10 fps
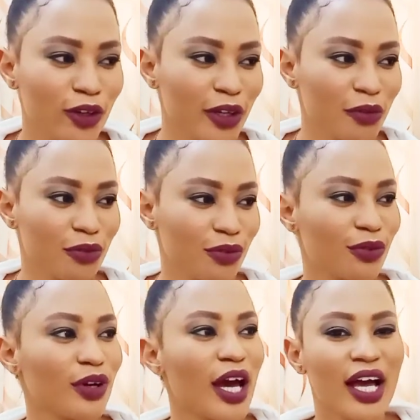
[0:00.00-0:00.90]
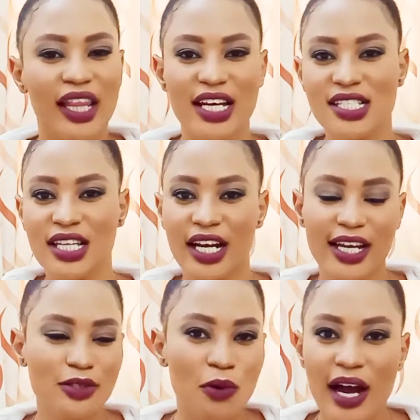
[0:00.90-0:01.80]
don't know if that's the
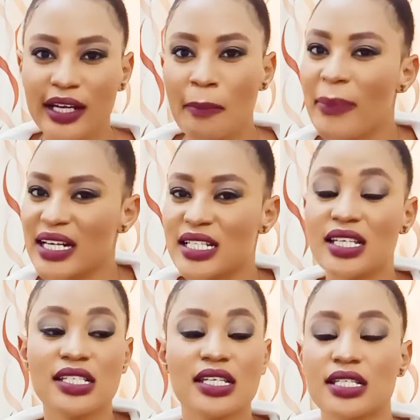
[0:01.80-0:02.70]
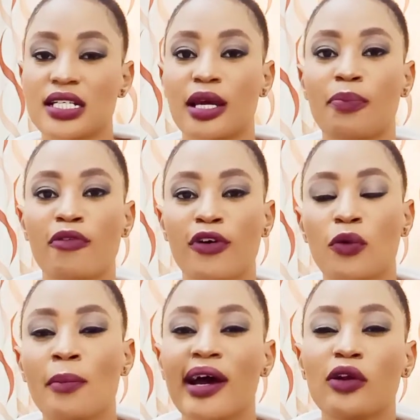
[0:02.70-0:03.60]
right word, but this is the type of a
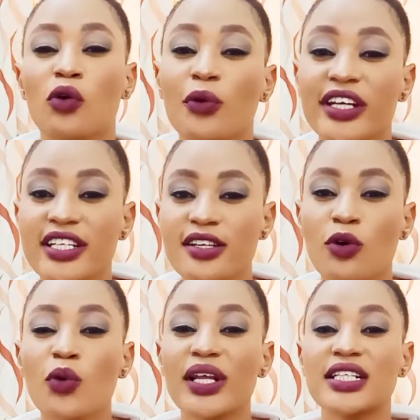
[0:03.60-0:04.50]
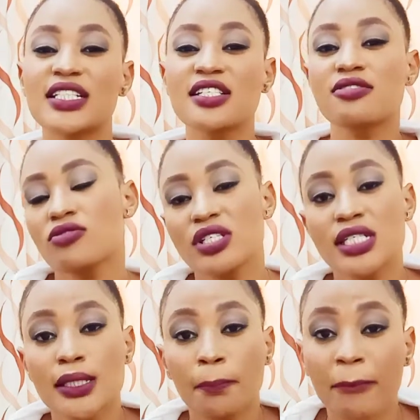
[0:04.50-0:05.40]
woman who will
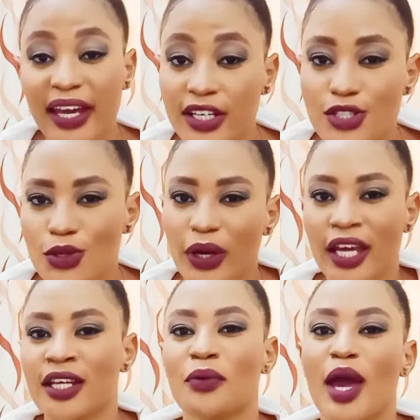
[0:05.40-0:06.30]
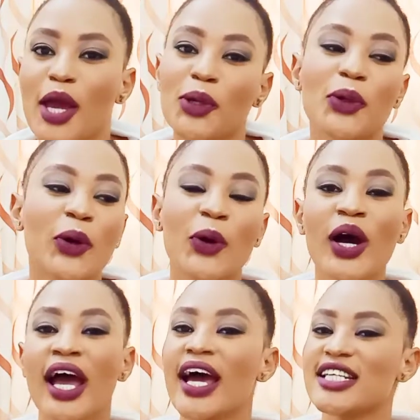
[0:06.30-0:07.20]
disrespect you anywhere you
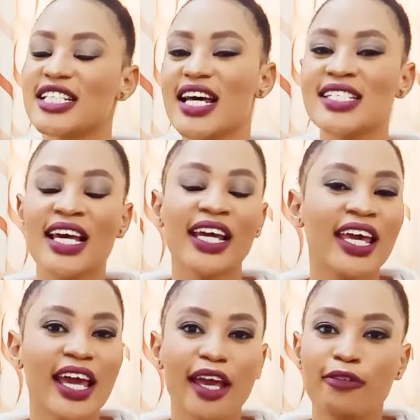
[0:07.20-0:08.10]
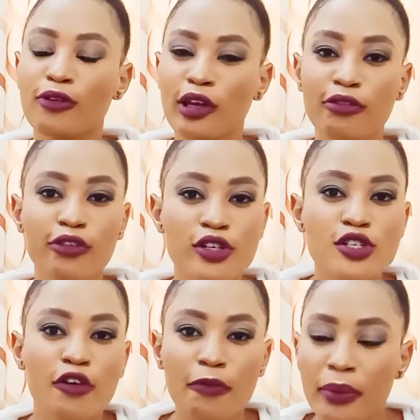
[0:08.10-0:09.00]
go. She doesn't care if you're in
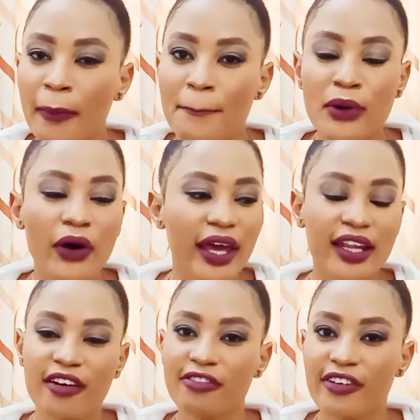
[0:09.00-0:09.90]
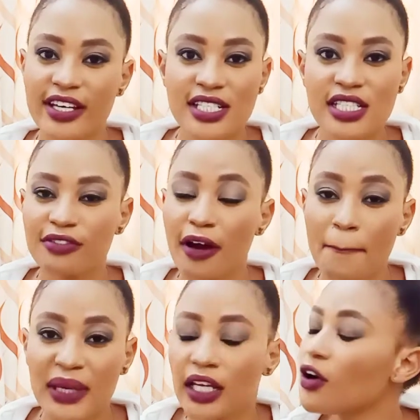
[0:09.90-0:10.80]
front of people, either friends,
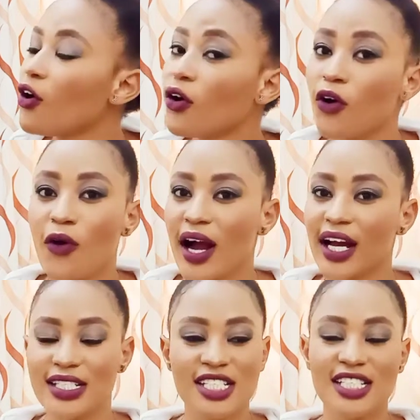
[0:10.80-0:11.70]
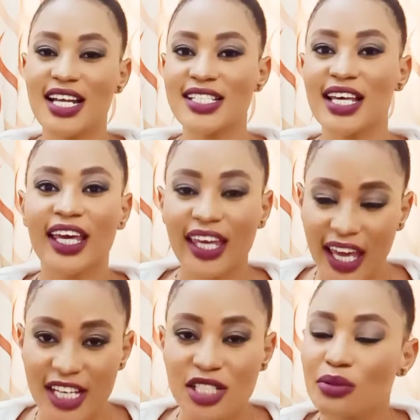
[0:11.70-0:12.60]
family, or coworkers. She doesn't
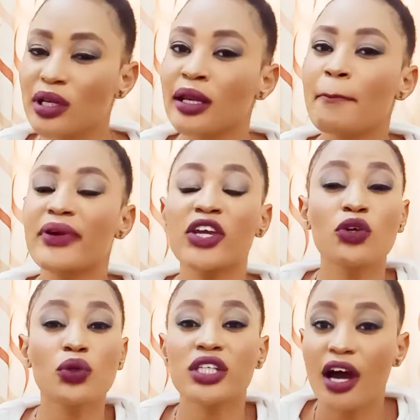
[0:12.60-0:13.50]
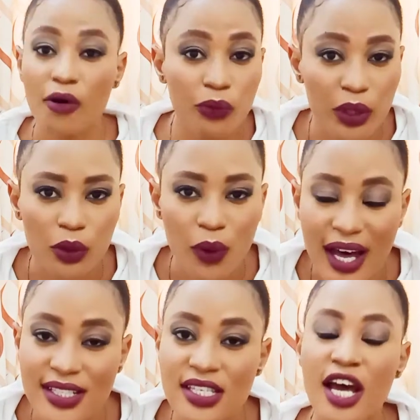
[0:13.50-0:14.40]
care. She will bring you down with
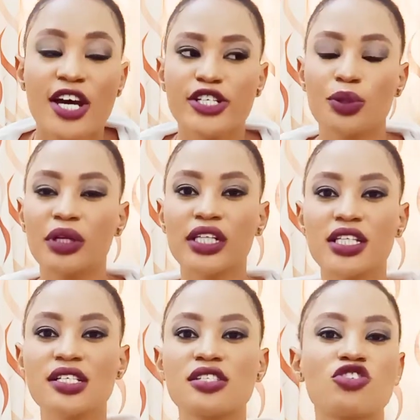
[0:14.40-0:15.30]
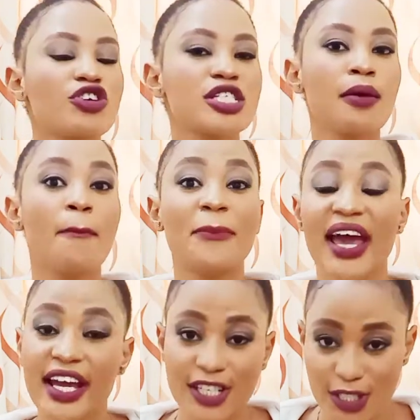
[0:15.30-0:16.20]
words. She will
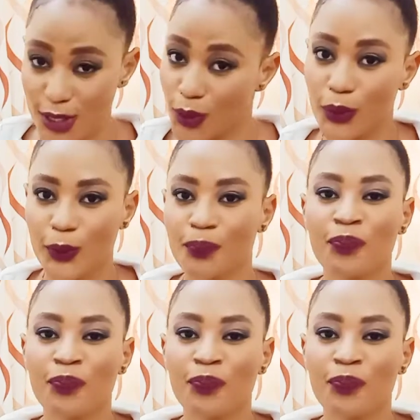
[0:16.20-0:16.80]
disrespect you.